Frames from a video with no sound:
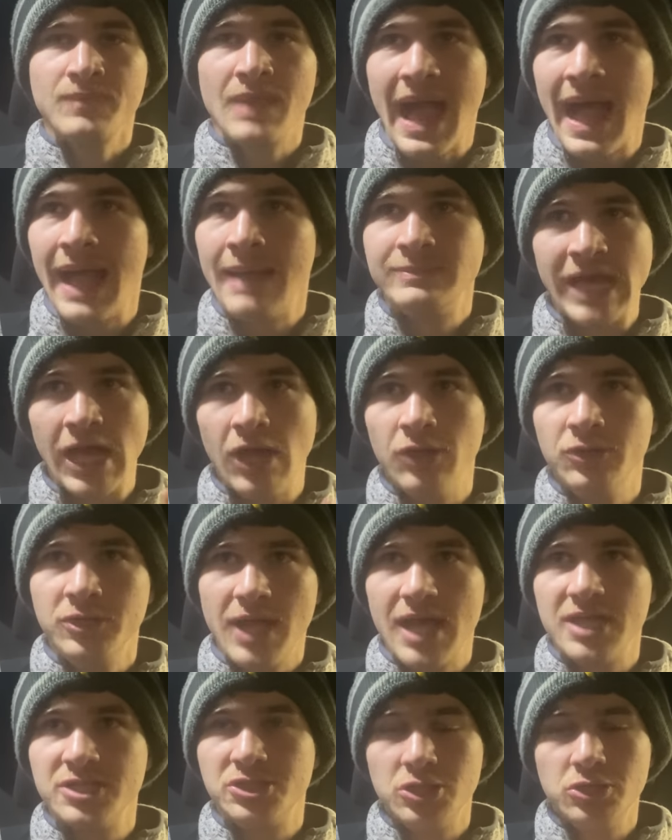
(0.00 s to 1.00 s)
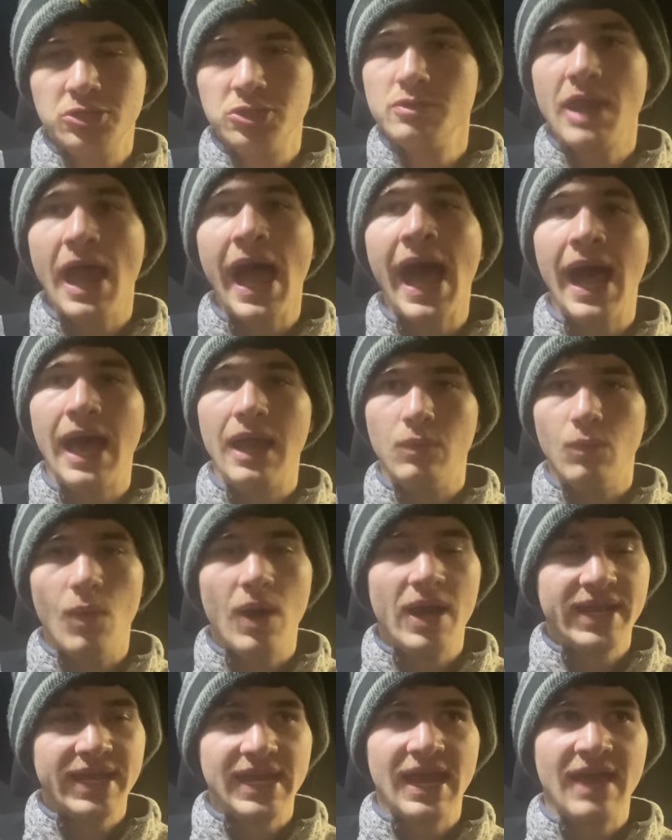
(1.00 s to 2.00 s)
I'm telling you guys, you do not
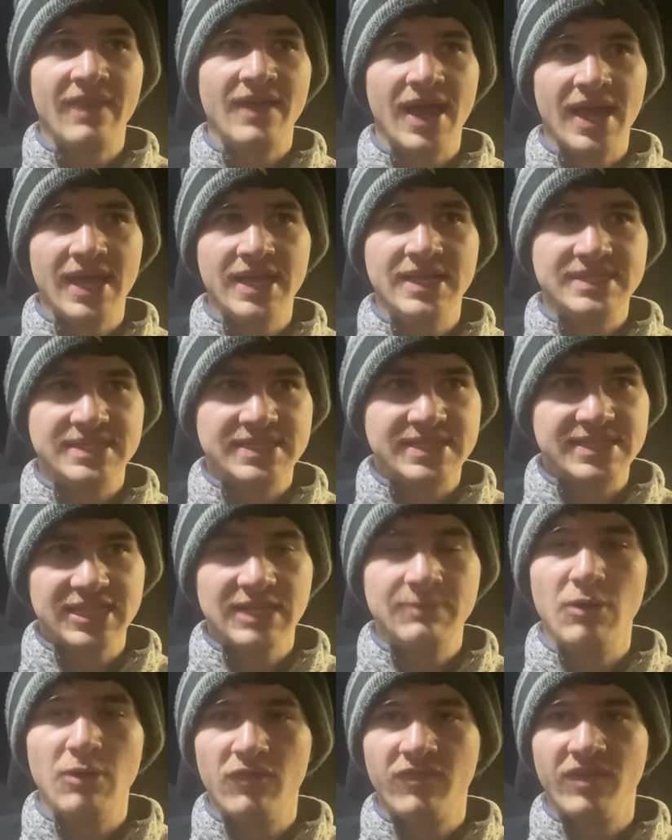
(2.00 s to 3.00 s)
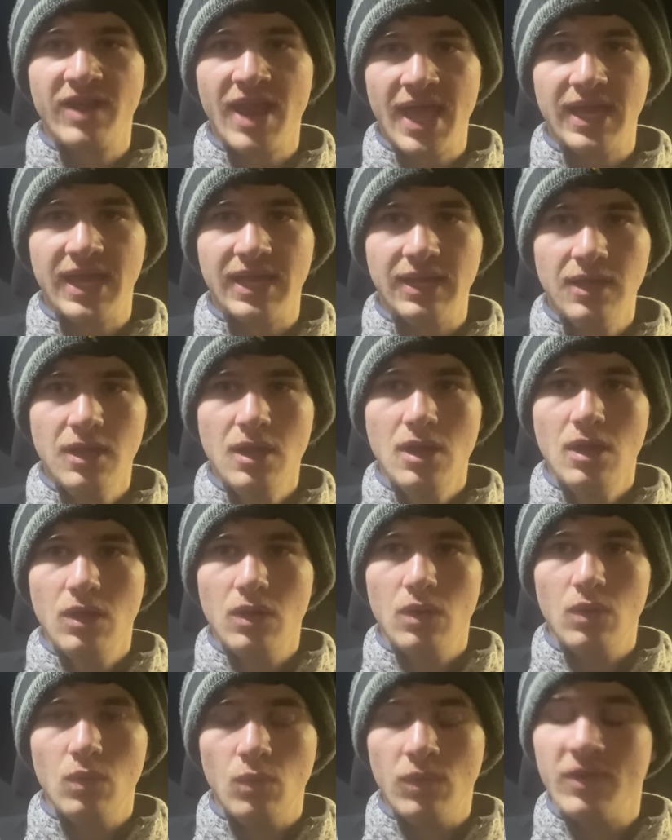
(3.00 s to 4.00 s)
want to get on the ice and sleep overnight
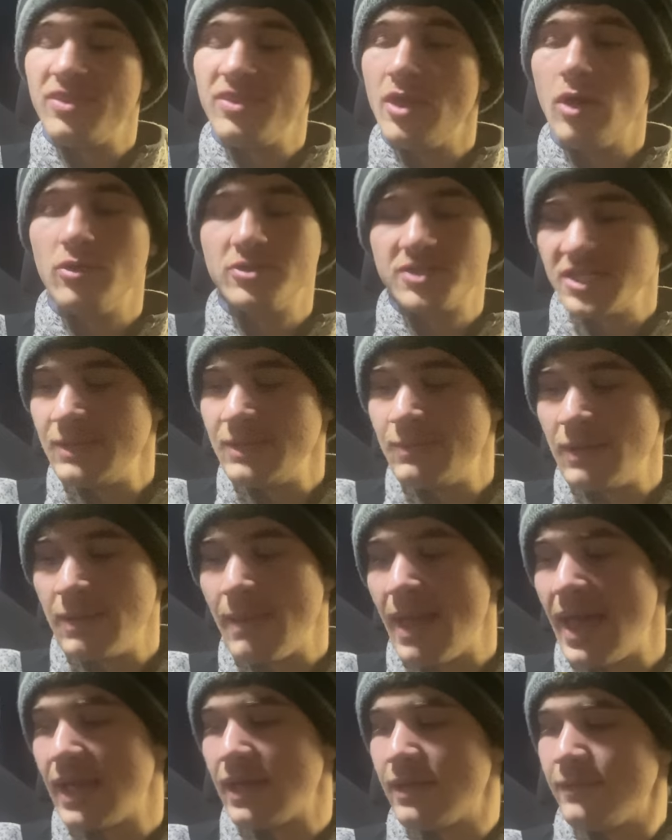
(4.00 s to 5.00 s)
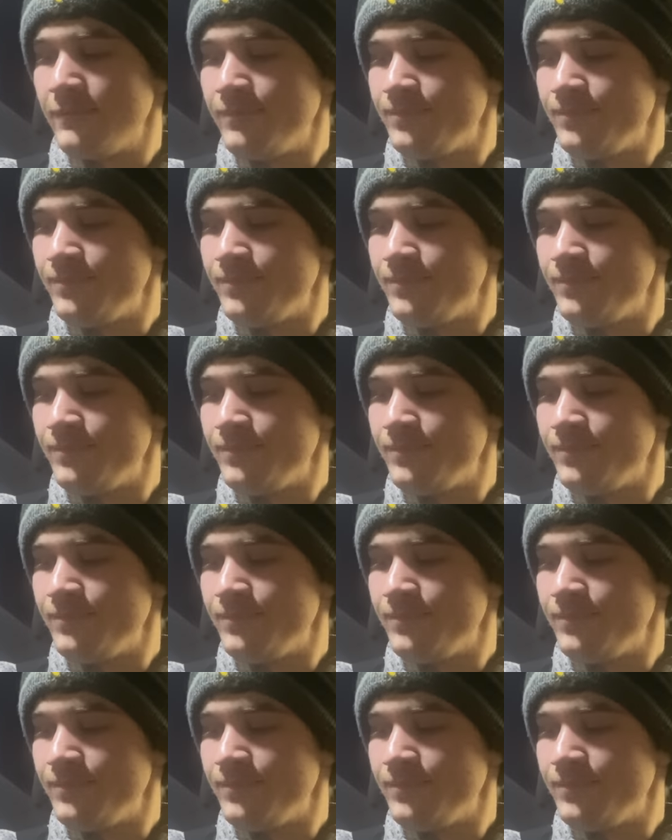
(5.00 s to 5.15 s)
with no sleeping bag.